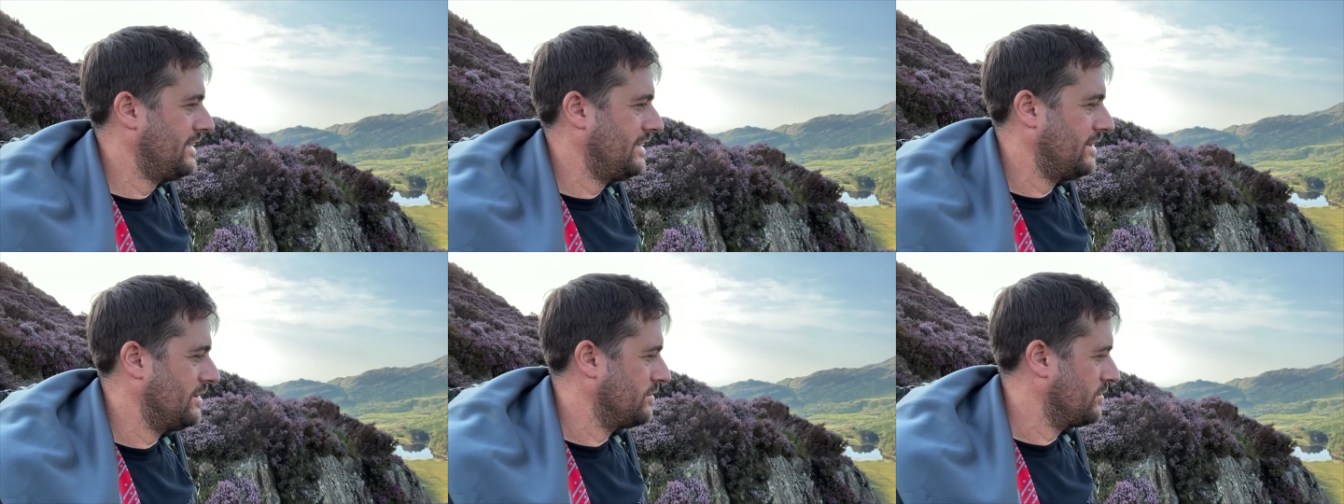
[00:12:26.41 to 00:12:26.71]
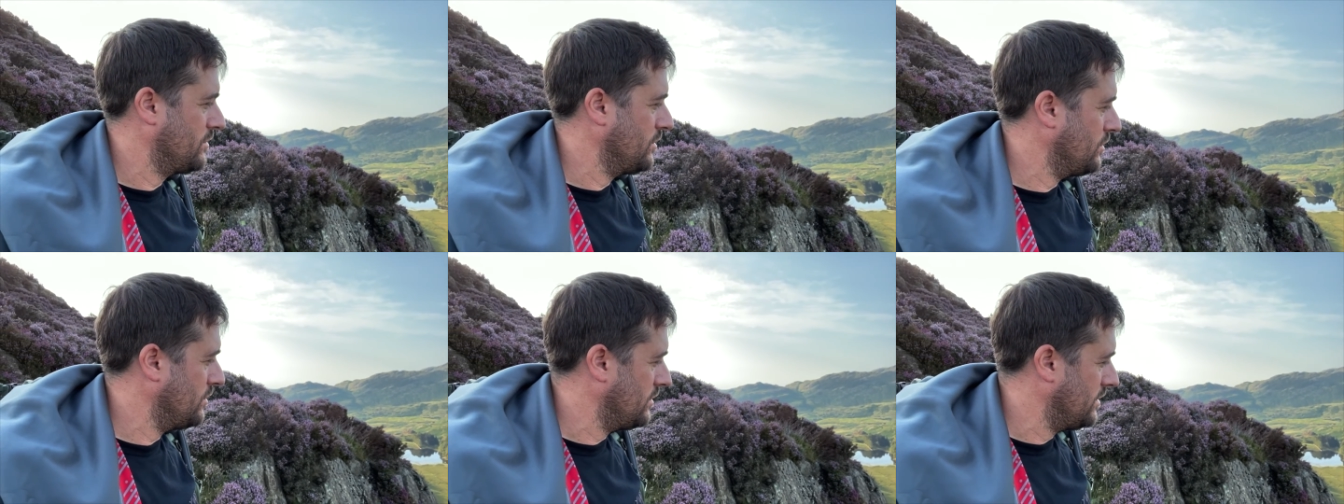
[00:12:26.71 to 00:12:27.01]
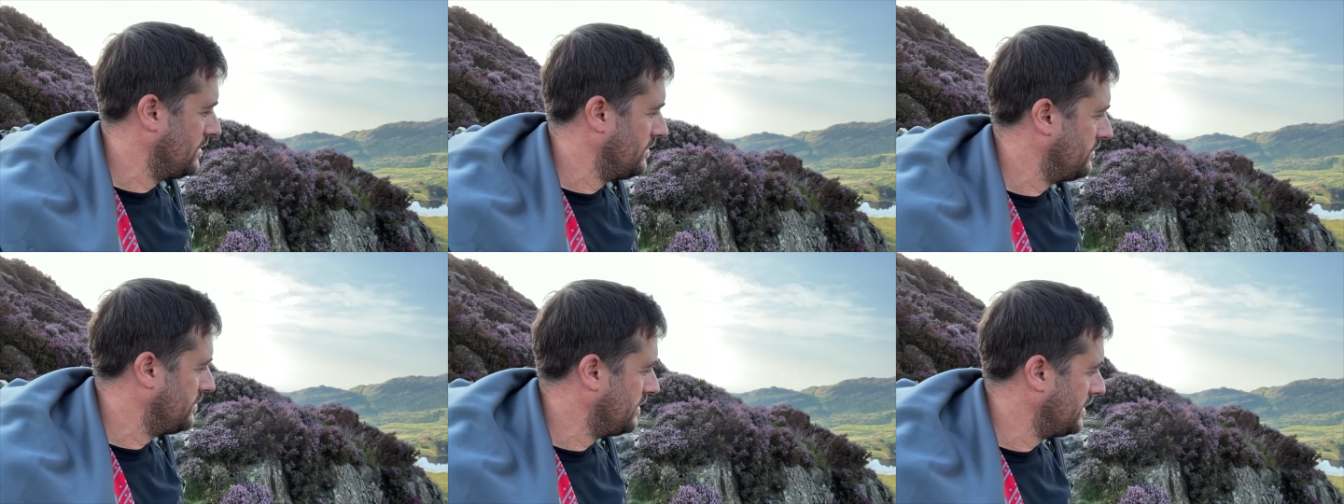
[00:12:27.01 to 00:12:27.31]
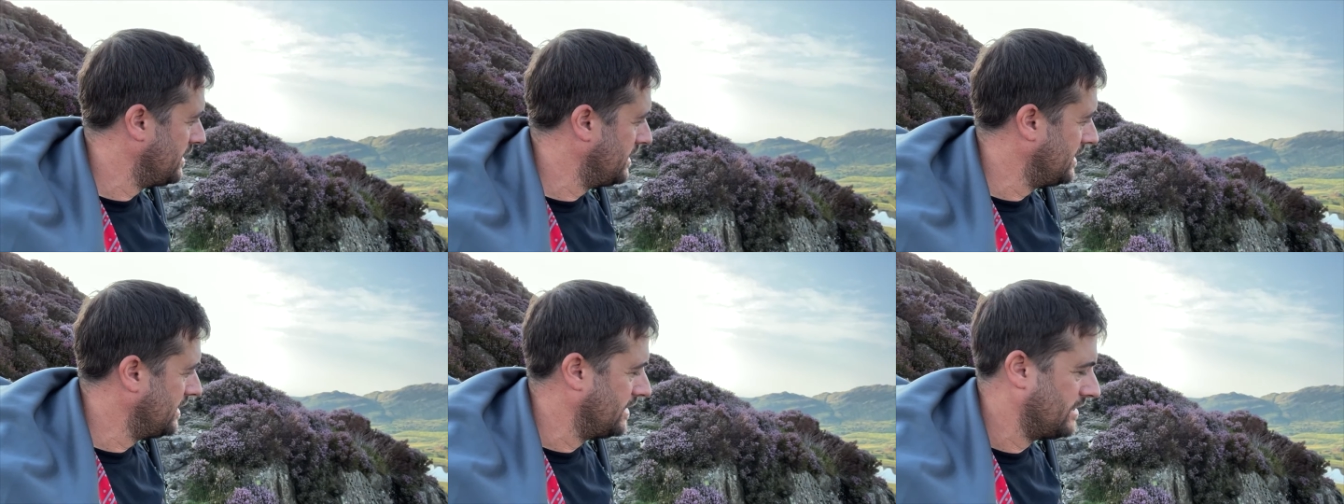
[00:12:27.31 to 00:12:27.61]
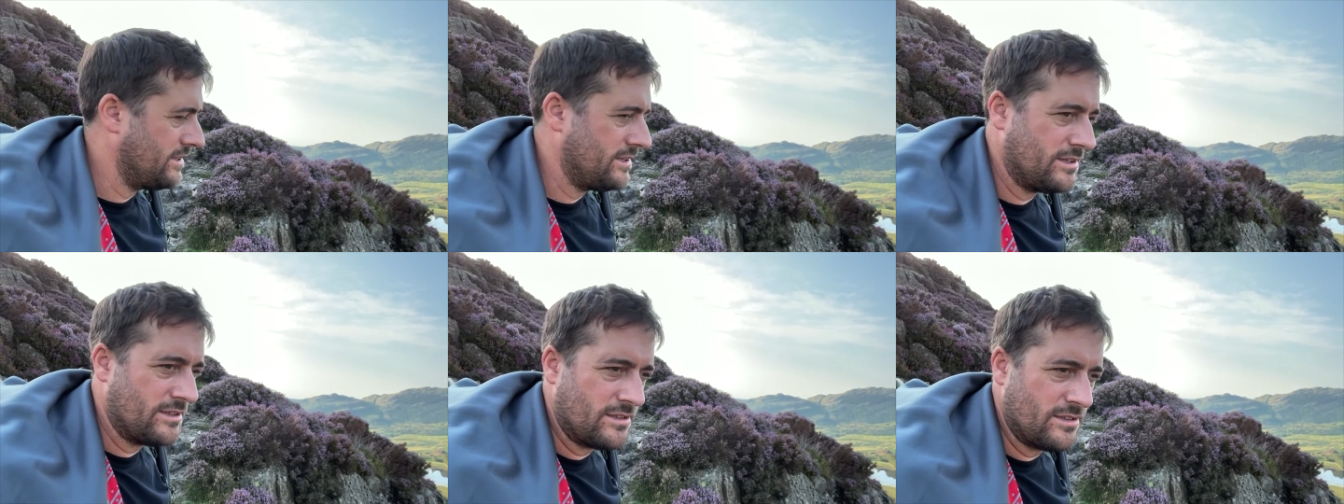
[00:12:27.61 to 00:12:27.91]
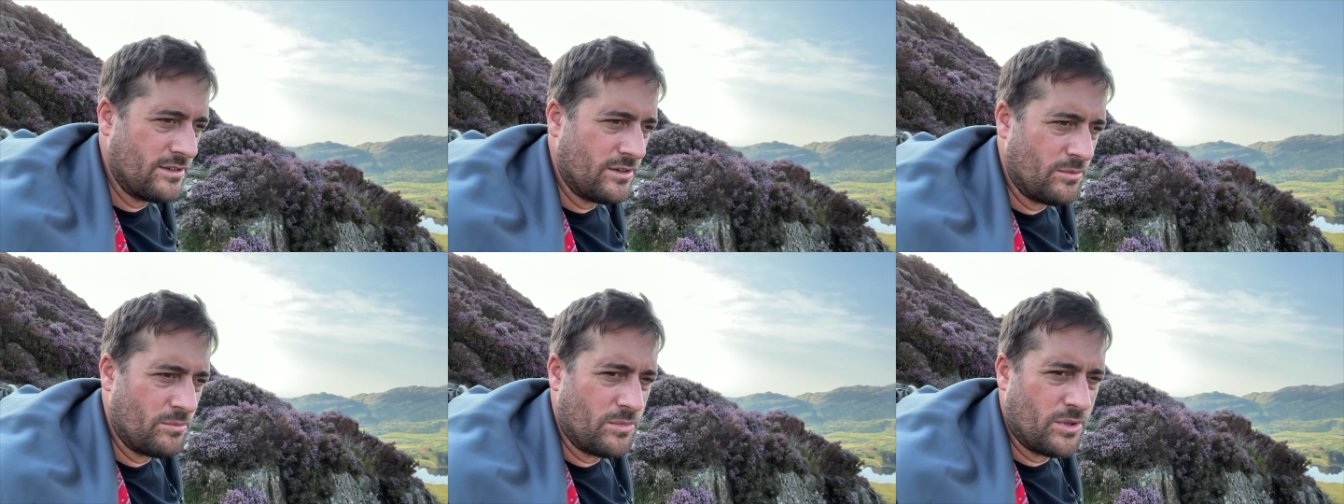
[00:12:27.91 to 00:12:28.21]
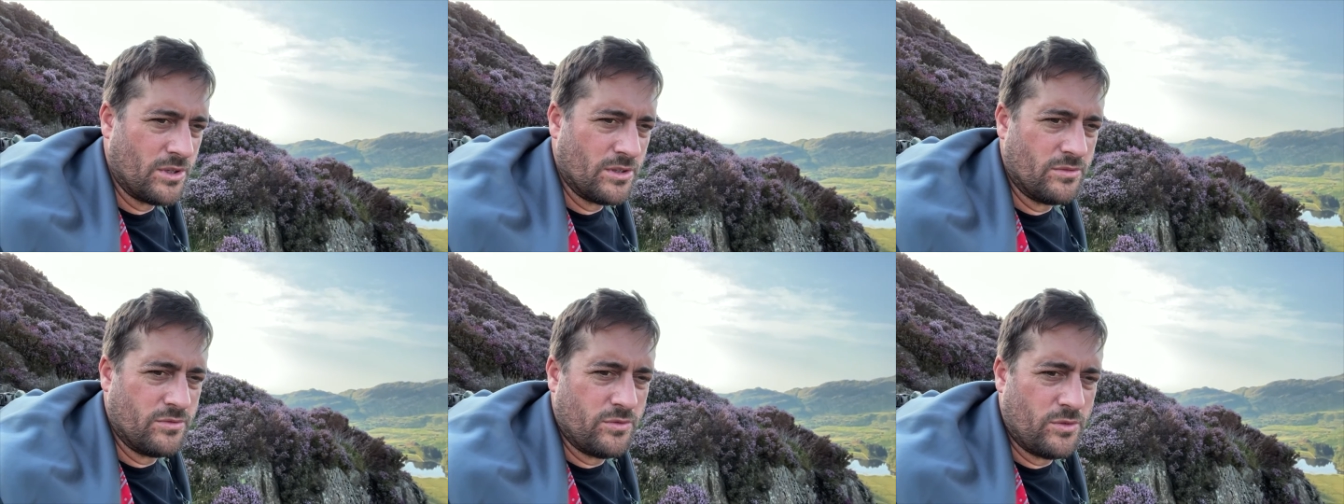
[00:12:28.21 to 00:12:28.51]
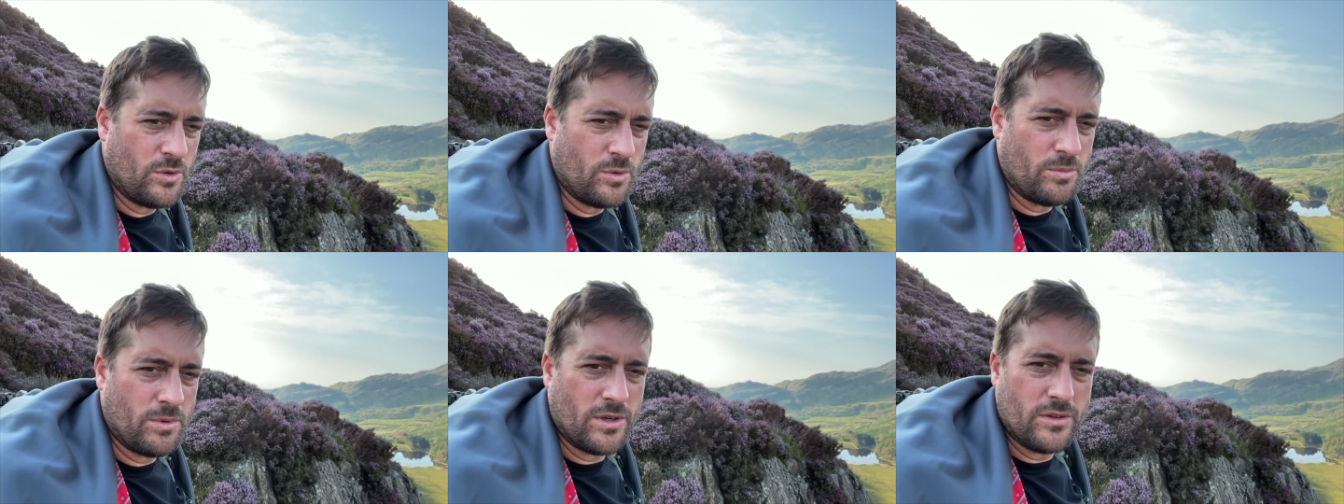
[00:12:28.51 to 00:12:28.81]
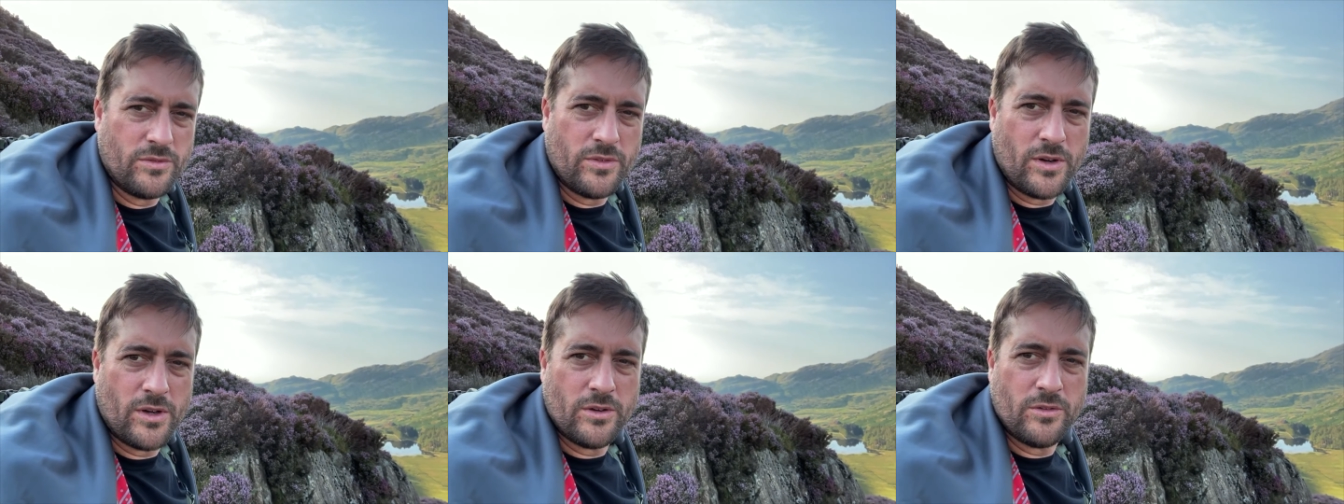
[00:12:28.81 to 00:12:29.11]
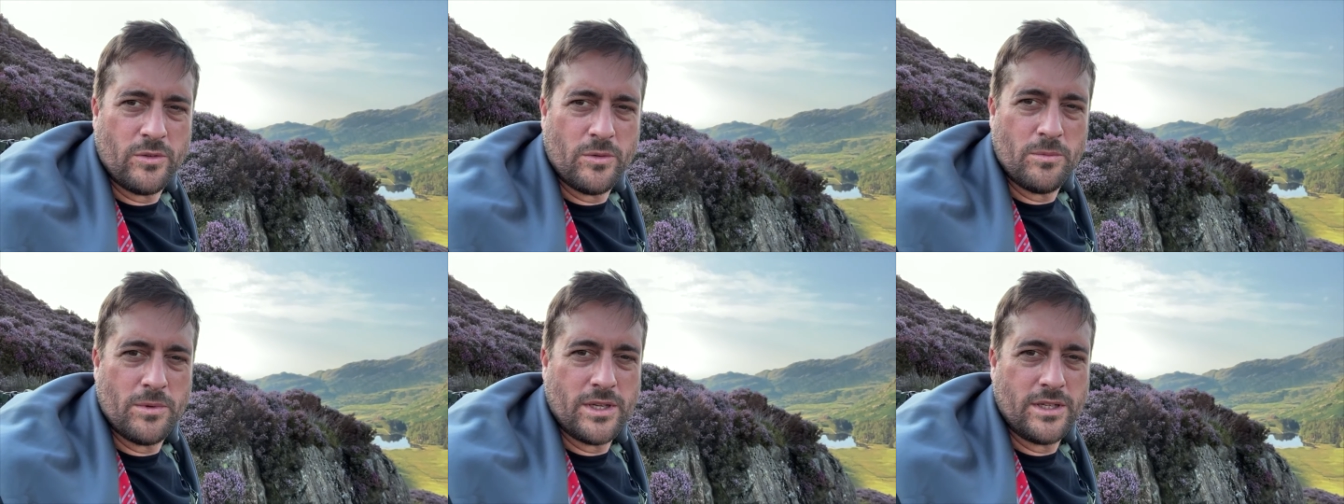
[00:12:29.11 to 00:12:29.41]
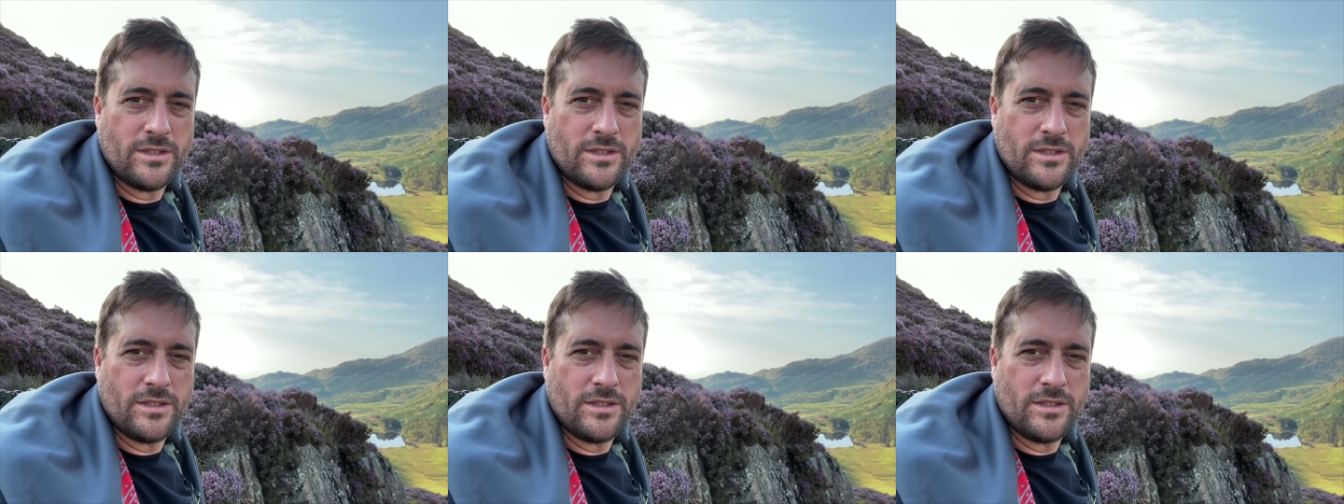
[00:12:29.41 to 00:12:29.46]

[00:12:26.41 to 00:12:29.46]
I've got my 4x5 with me,